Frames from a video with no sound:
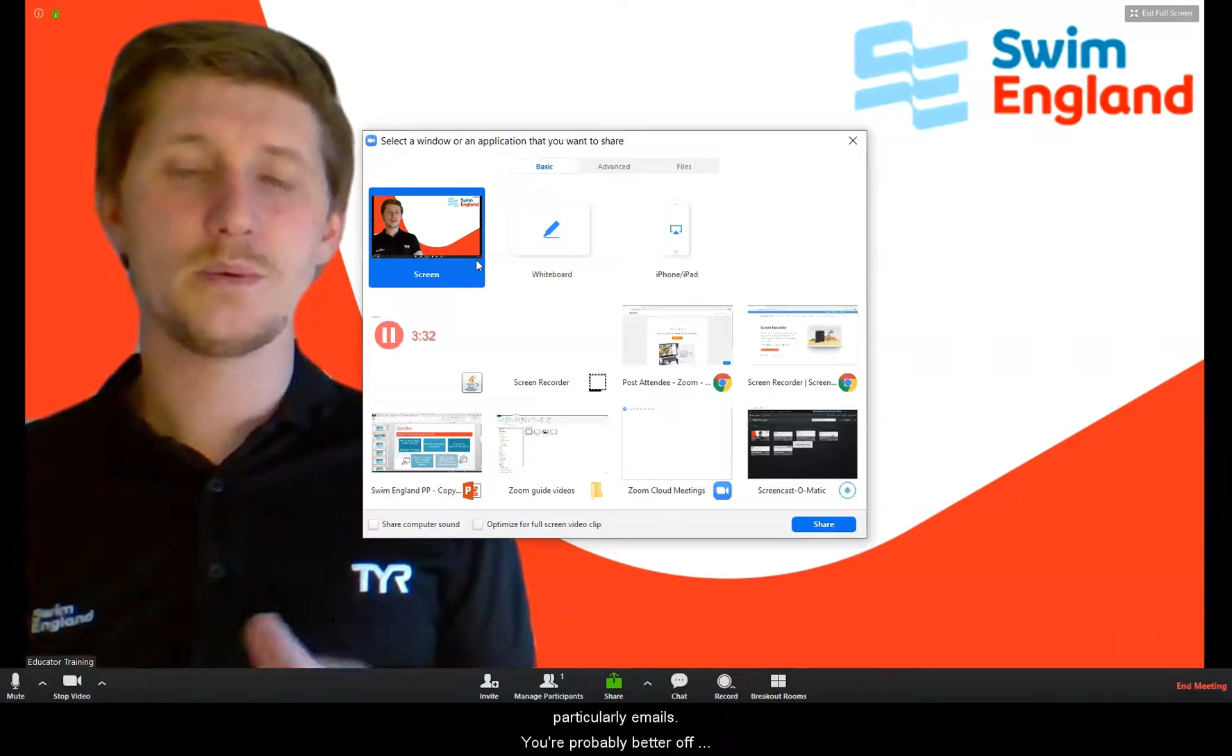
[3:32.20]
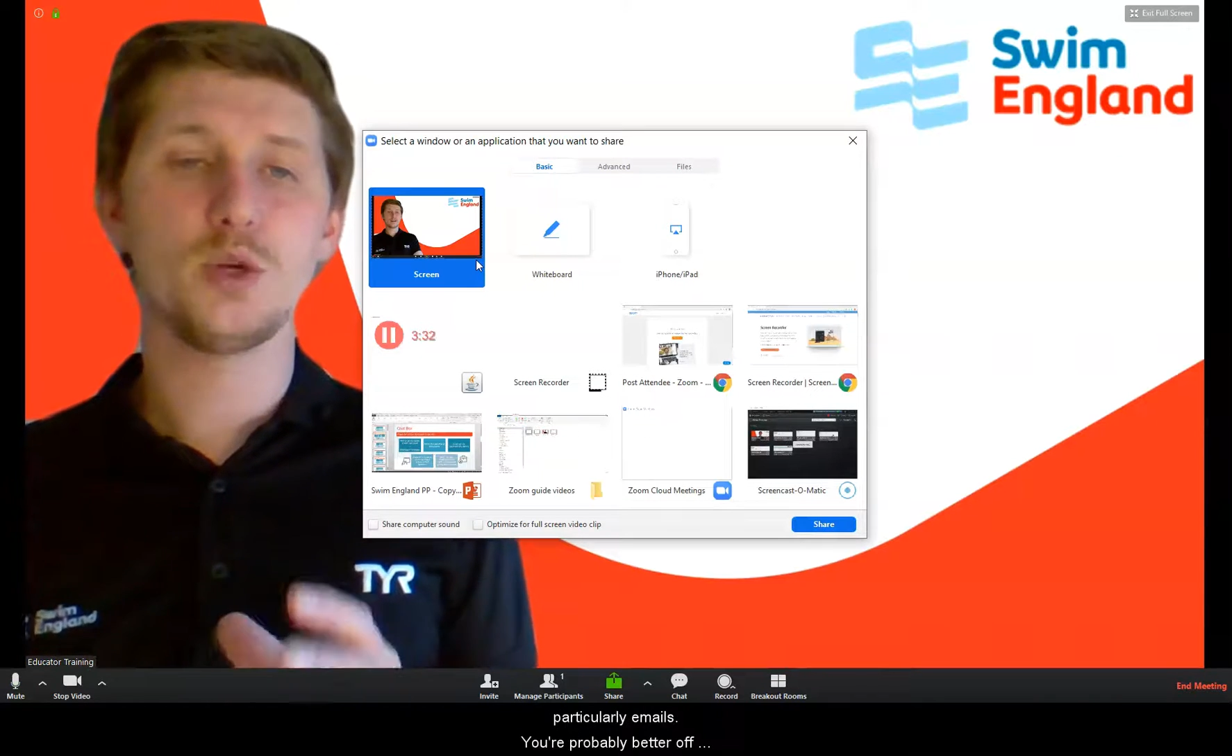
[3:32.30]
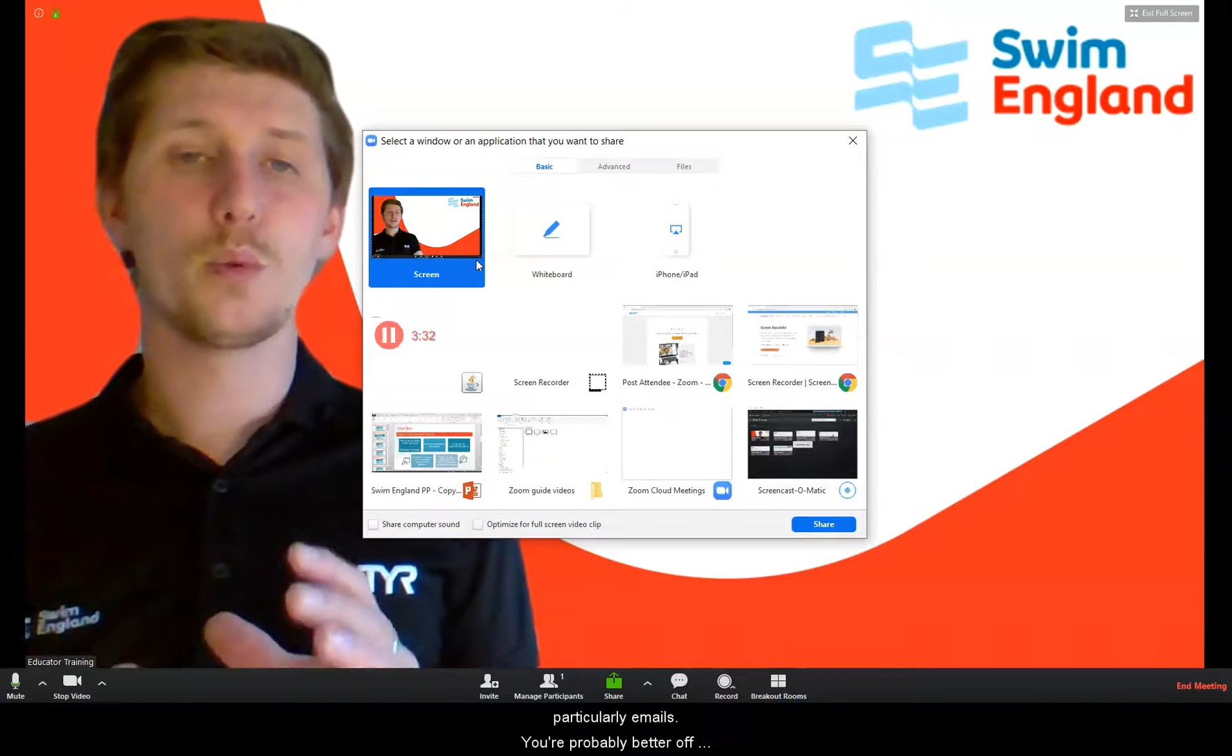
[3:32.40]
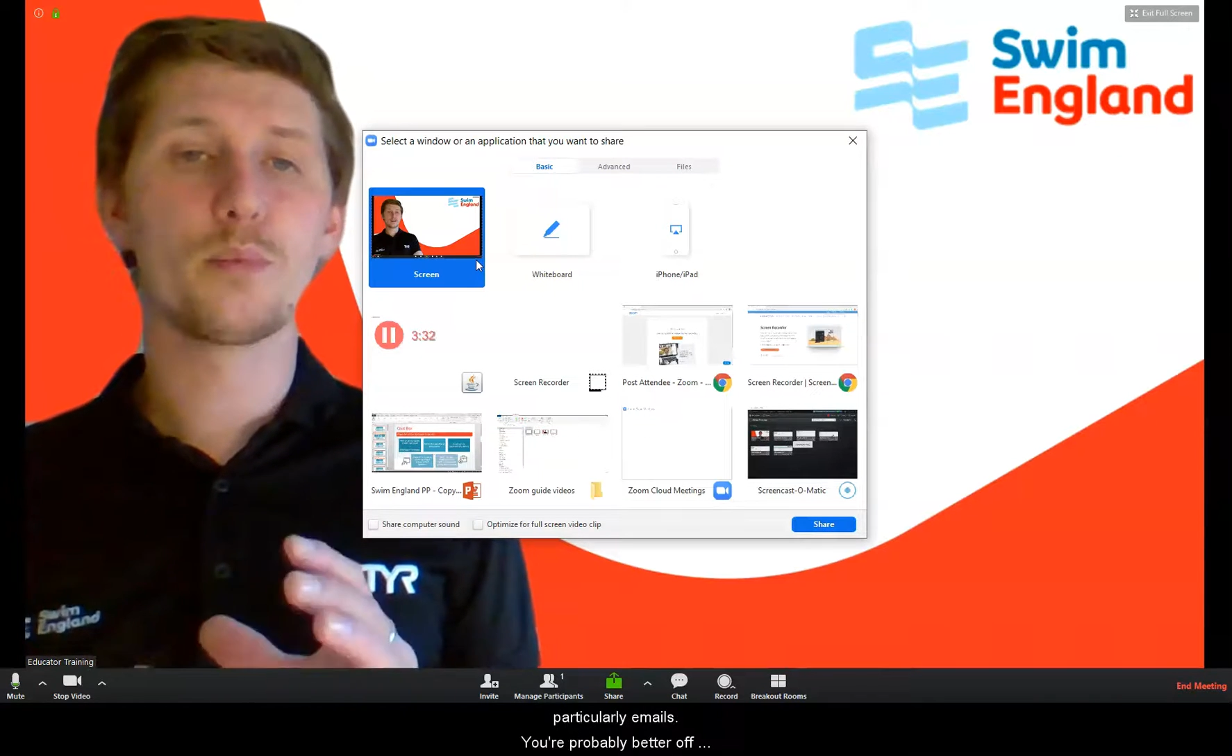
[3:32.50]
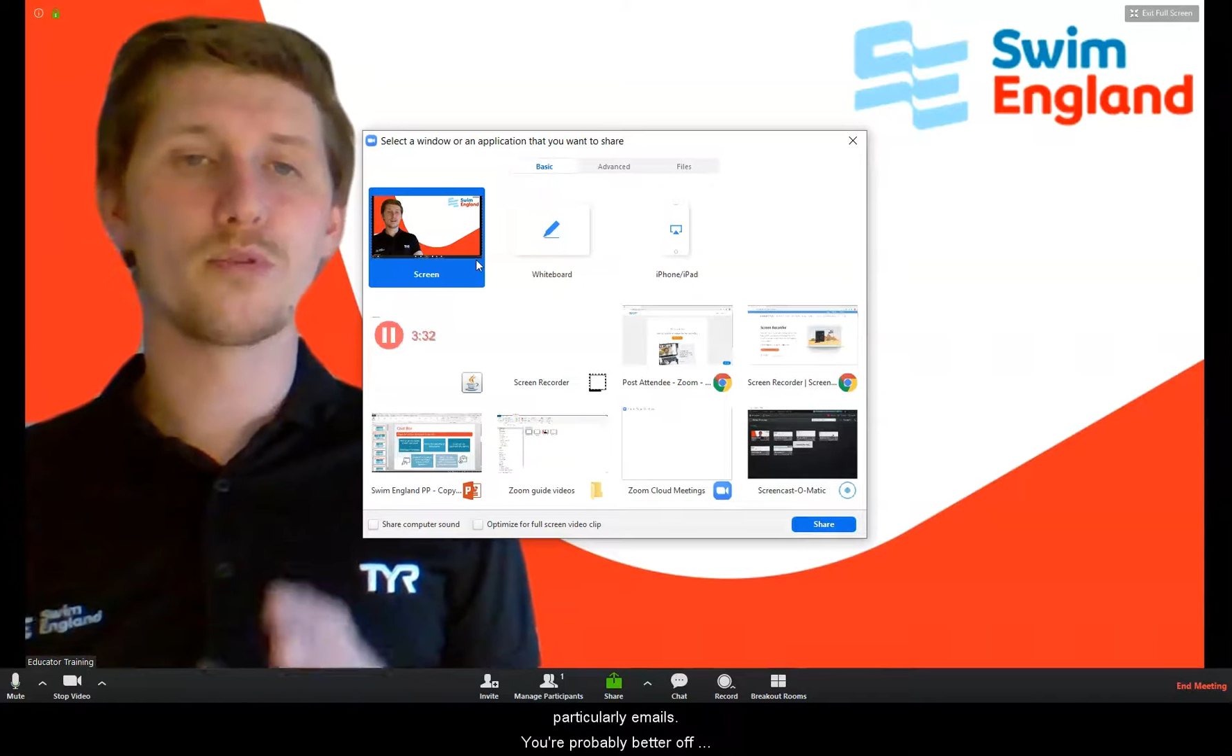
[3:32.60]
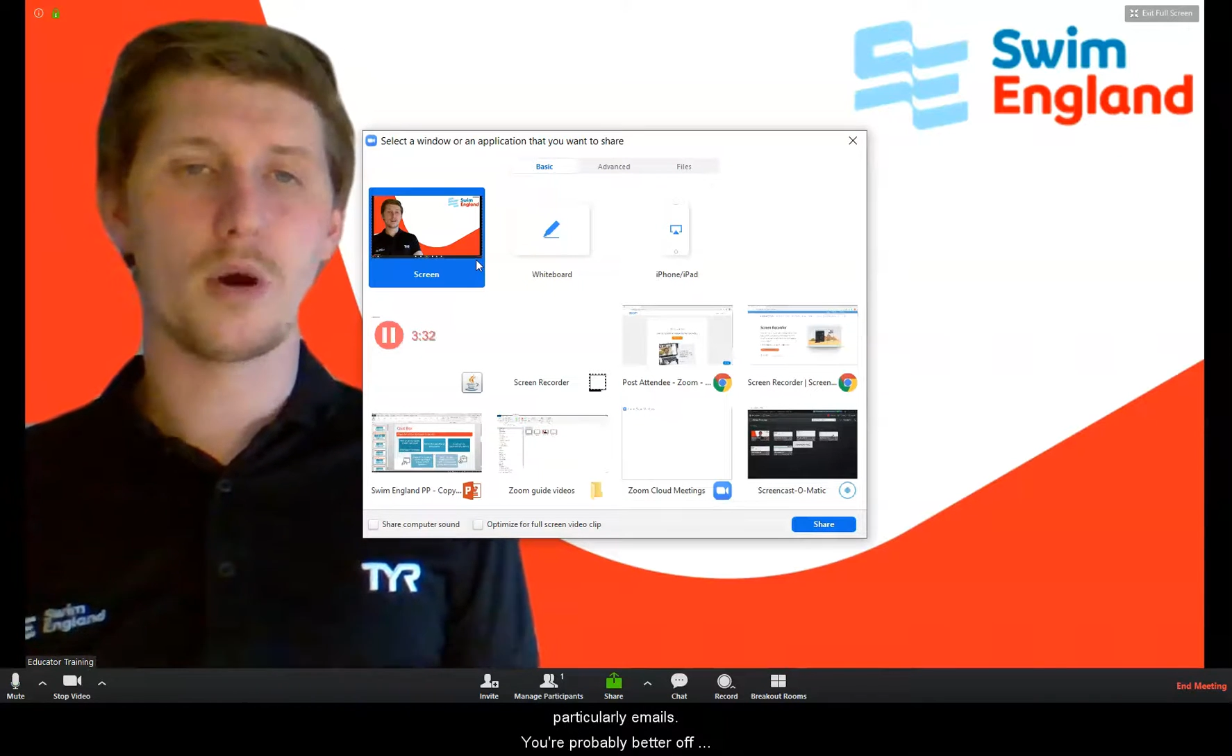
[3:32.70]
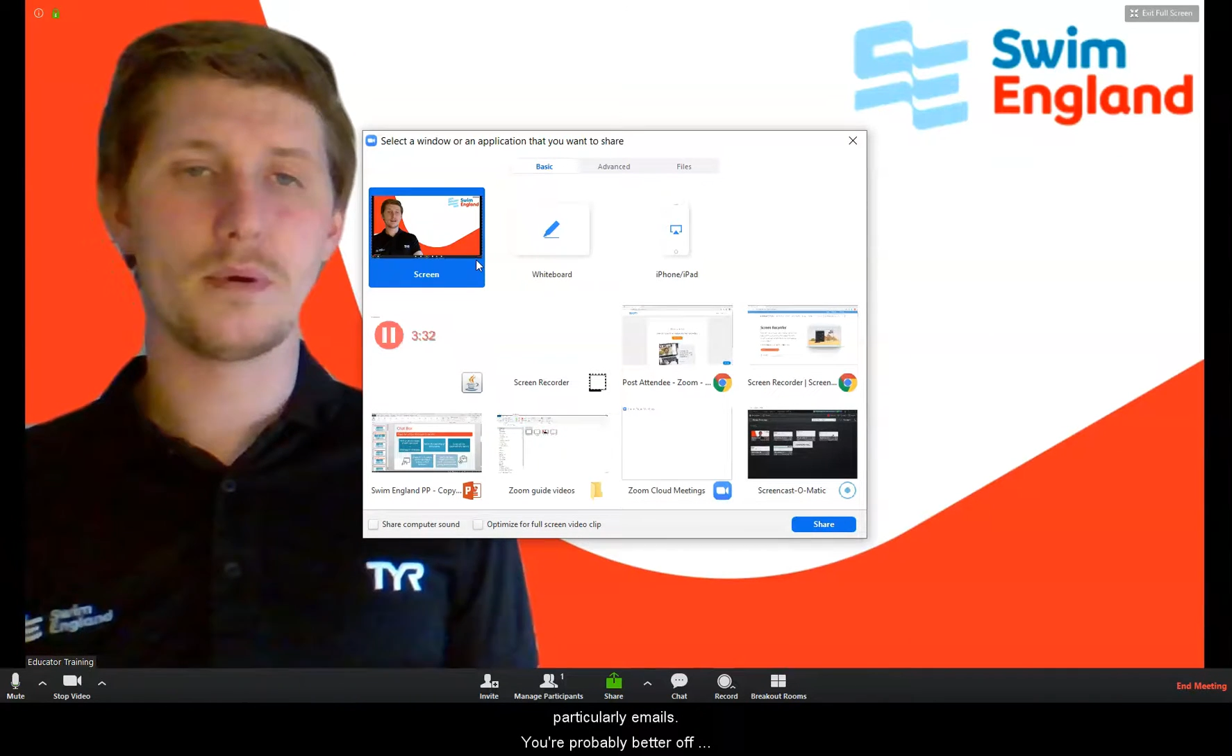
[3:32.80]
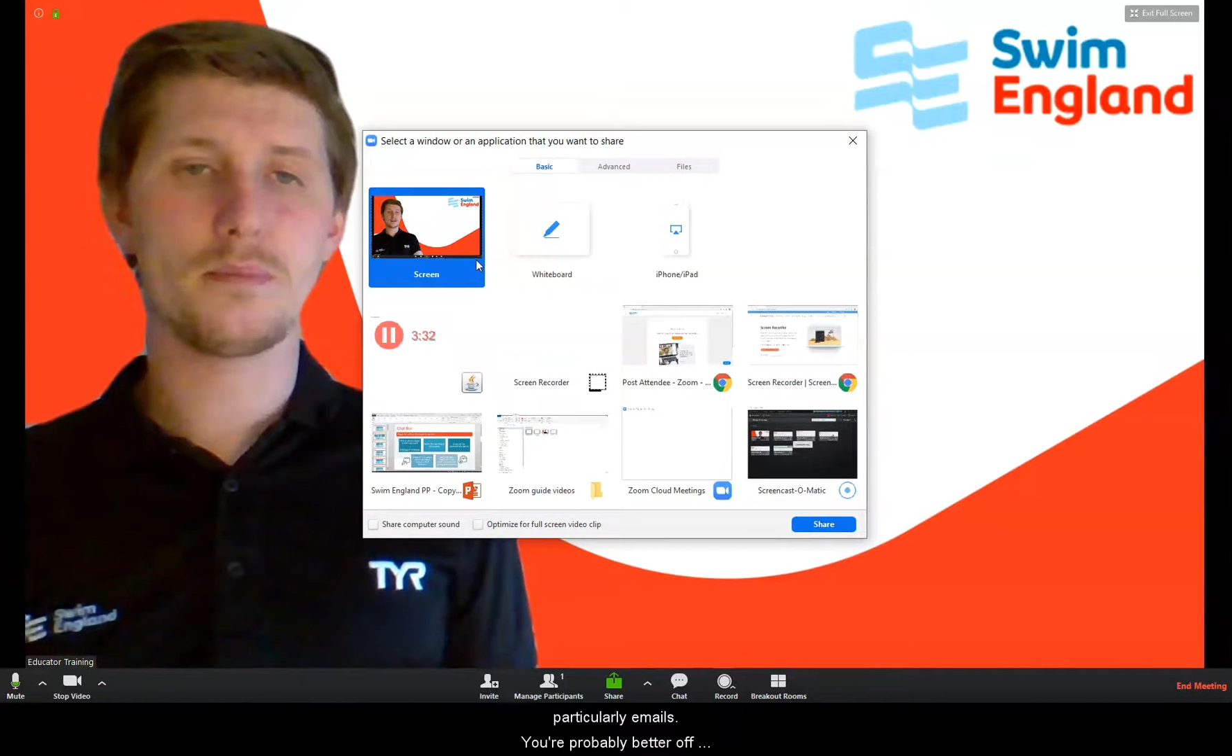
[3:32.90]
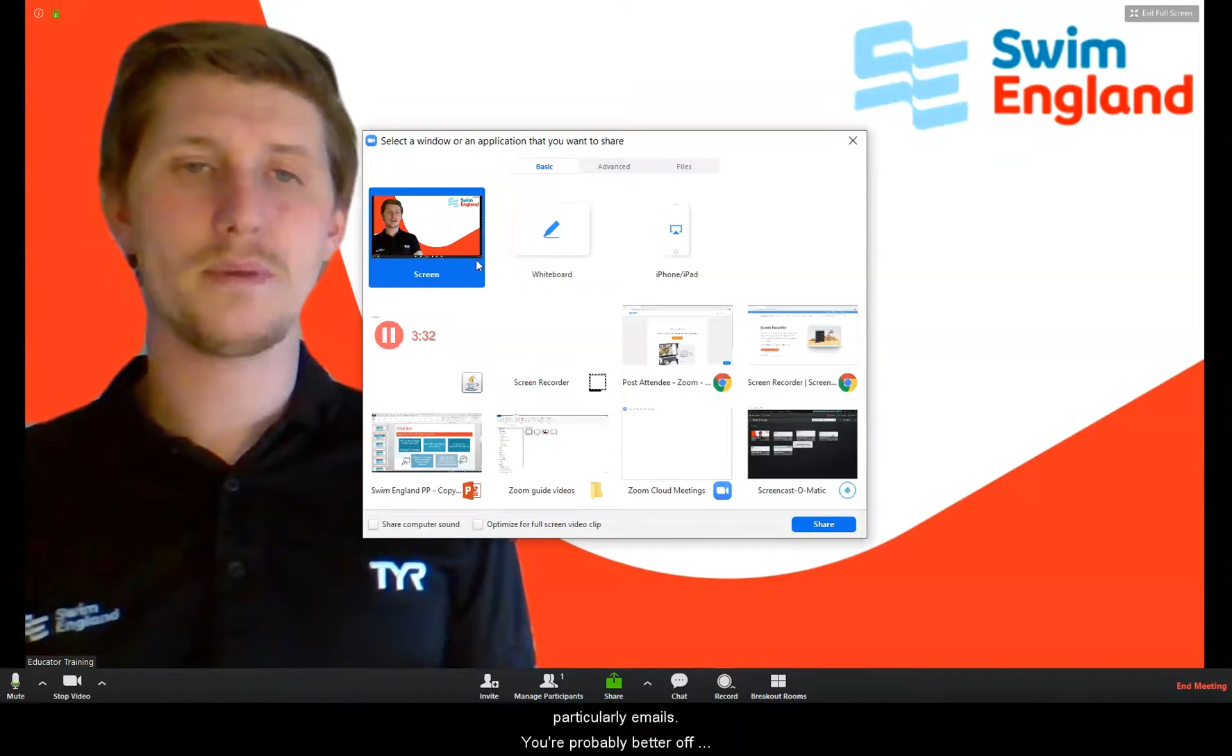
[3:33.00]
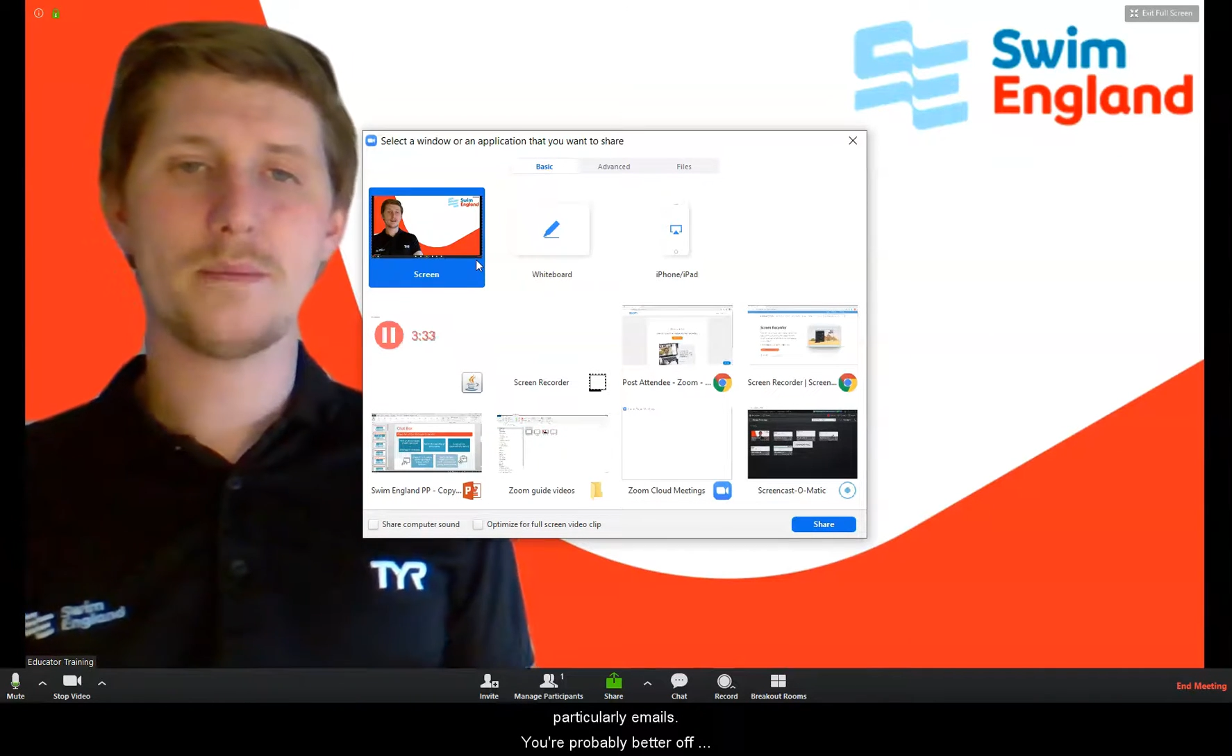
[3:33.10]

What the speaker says: you're probably